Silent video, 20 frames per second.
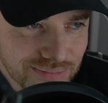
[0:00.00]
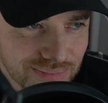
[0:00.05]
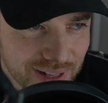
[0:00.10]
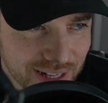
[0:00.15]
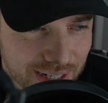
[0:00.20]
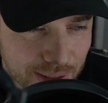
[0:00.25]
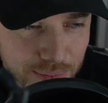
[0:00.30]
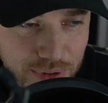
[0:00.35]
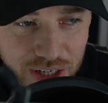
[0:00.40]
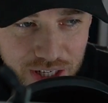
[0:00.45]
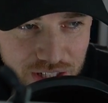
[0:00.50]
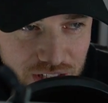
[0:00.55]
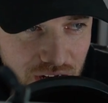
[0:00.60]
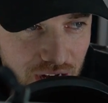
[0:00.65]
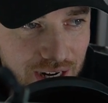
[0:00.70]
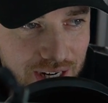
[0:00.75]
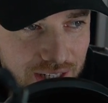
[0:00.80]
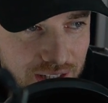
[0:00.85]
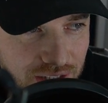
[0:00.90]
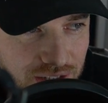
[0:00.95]
I'm gonna
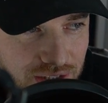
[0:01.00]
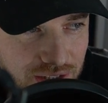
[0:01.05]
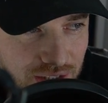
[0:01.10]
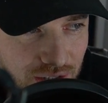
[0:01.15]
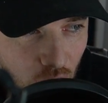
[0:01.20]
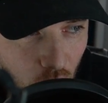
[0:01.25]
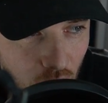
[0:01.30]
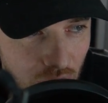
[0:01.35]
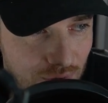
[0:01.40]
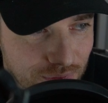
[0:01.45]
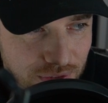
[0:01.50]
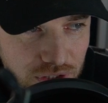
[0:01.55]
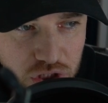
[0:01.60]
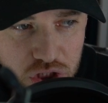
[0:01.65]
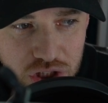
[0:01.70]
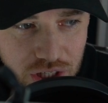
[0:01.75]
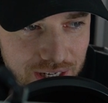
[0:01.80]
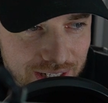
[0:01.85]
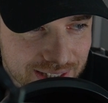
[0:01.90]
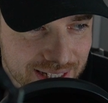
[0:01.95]
cut it off and
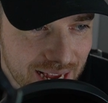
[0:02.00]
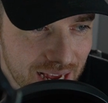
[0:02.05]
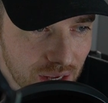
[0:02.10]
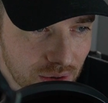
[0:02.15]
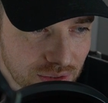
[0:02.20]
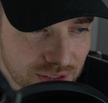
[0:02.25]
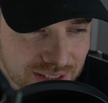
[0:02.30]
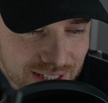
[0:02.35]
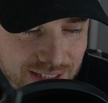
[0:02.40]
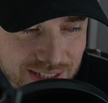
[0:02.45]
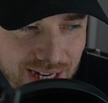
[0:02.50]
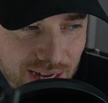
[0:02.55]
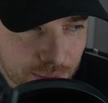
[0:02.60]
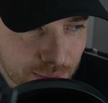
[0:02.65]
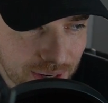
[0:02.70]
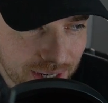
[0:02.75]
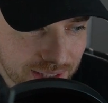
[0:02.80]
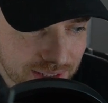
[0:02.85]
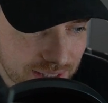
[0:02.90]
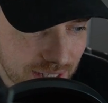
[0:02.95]
shut it down, because that's not
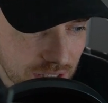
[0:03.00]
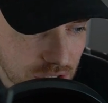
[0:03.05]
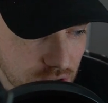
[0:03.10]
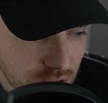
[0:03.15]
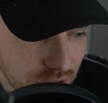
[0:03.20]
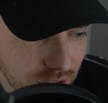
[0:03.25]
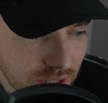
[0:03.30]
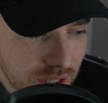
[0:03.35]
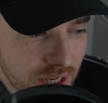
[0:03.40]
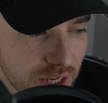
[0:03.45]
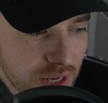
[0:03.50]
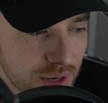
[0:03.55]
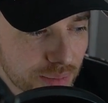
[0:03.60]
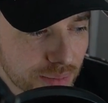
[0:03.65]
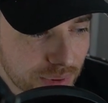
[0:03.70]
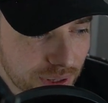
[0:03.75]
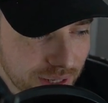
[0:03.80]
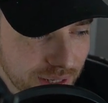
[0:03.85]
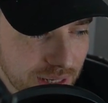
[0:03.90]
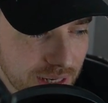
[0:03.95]
my intention.
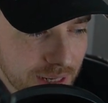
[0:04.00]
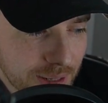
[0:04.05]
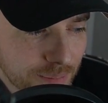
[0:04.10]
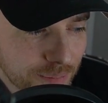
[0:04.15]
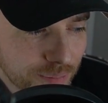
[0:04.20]
But